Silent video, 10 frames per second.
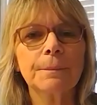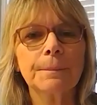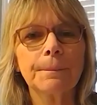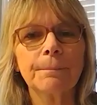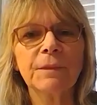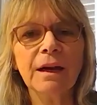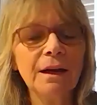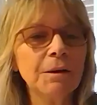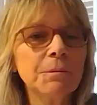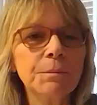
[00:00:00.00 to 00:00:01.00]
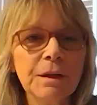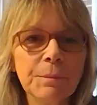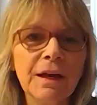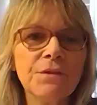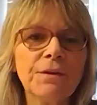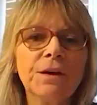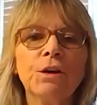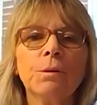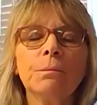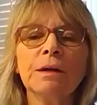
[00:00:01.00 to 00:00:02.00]
Yeah, be a
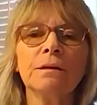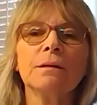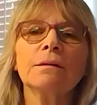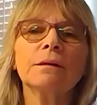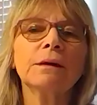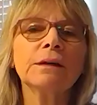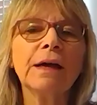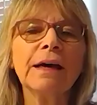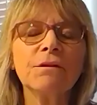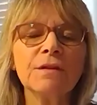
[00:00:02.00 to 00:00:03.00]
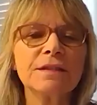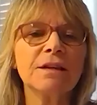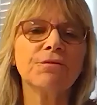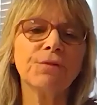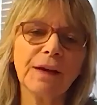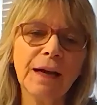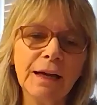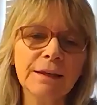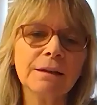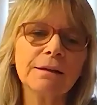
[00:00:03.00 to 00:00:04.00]
Pathfinder. But a lot of us have
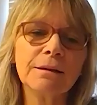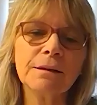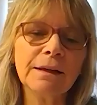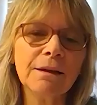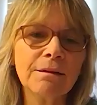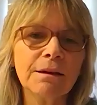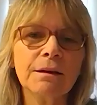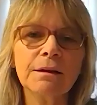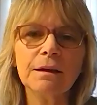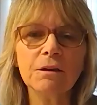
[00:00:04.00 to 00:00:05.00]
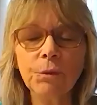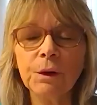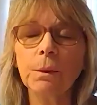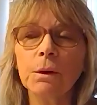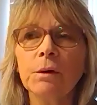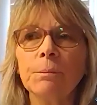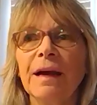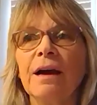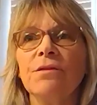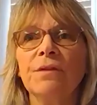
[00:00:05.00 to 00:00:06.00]
forgotten anything. If we were in
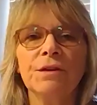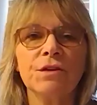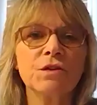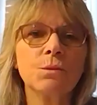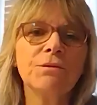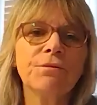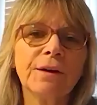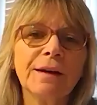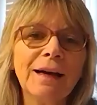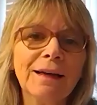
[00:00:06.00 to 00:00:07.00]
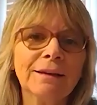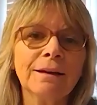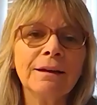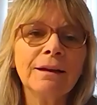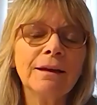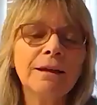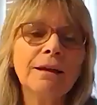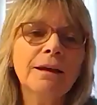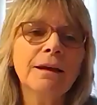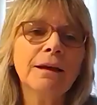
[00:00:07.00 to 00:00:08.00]
Pathfinders, we've forgotten.
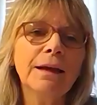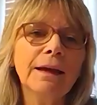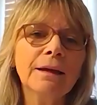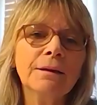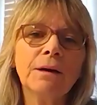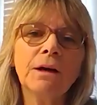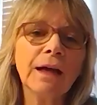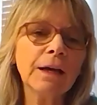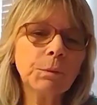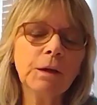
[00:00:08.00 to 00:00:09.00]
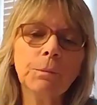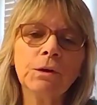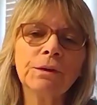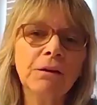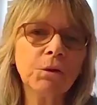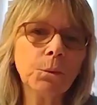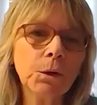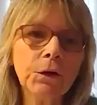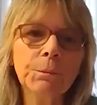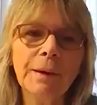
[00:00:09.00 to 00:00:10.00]
And a lot of people never
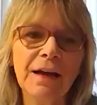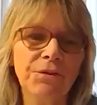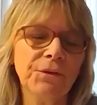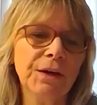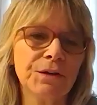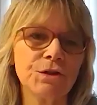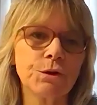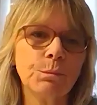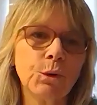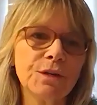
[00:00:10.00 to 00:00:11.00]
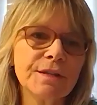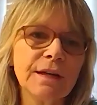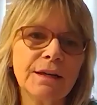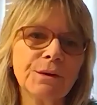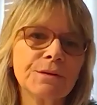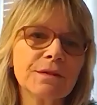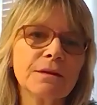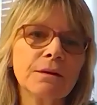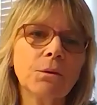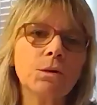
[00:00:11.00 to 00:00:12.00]
were in Pathfinders or Boy Scouts.
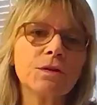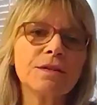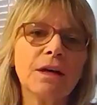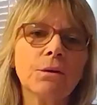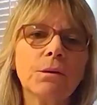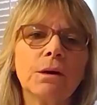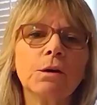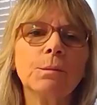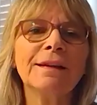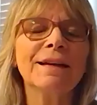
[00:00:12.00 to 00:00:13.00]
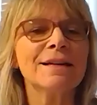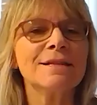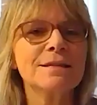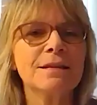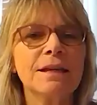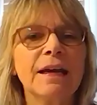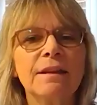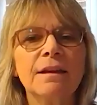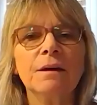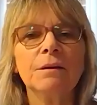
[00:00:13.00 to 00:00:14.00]
We're so urbanized today
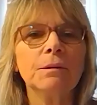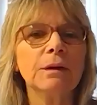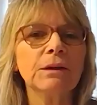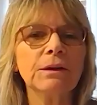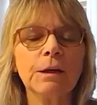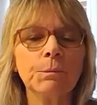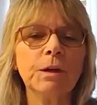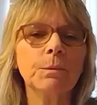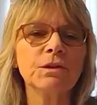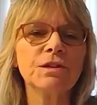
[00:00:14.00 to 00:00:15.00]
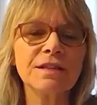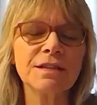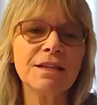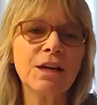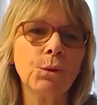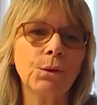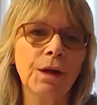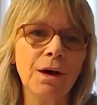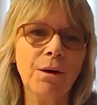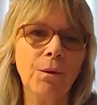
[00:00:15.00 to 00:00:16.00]
that a lot of people just don't
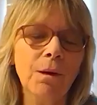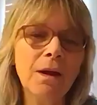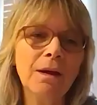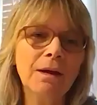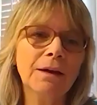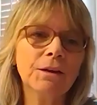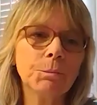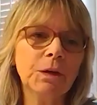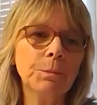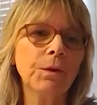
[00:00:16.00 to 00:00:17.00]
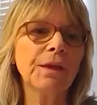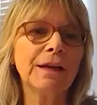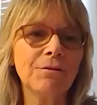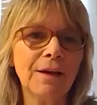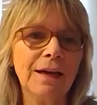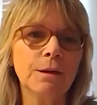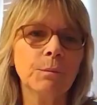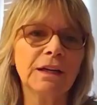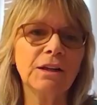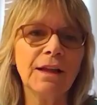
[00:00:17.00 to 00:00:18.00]
know. And the people that I've had in
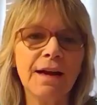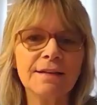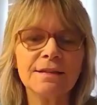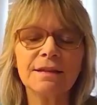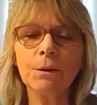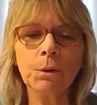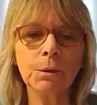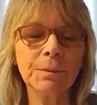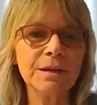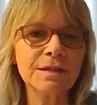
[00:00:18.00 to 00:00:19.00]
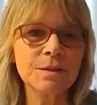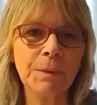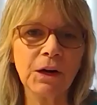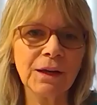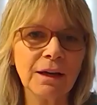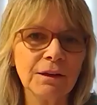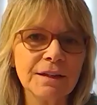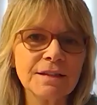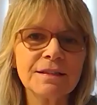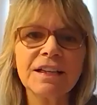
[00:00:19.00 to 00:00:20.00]
my class, they weren't being smart
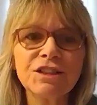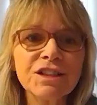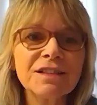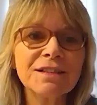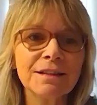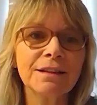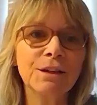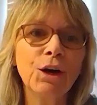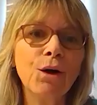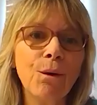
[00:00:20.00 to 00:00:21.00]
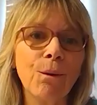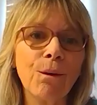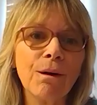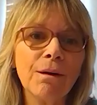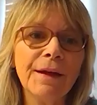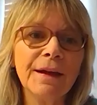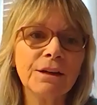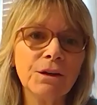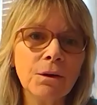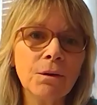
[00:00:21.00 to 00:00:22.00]
Alex. They just didn't know. They had
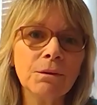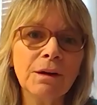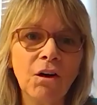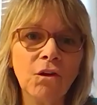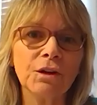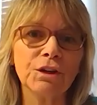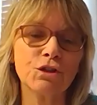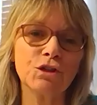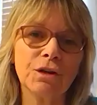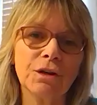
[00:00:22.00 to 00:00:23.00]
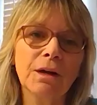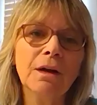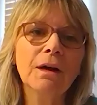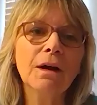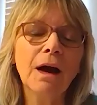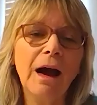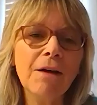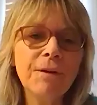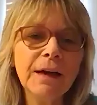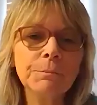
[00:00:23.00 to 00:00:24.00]
no knowledge. I've
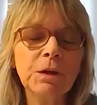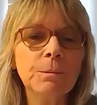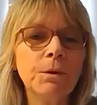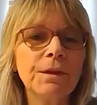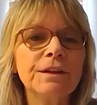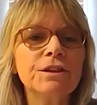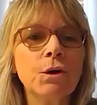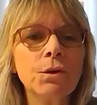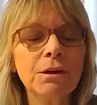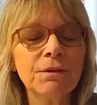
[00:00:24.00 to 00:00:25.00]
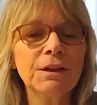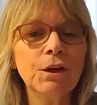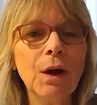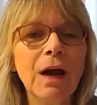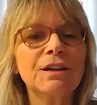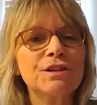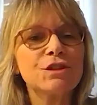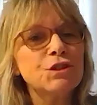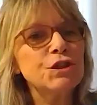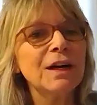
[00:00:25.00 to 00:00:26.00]
had people that don't even know how to
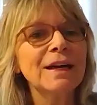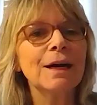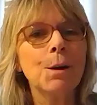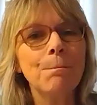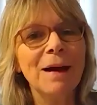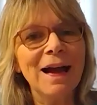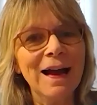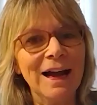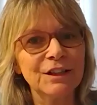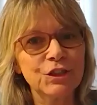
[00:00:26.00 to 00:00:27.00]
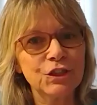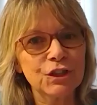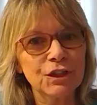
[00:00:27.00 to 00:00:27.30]
strike a match.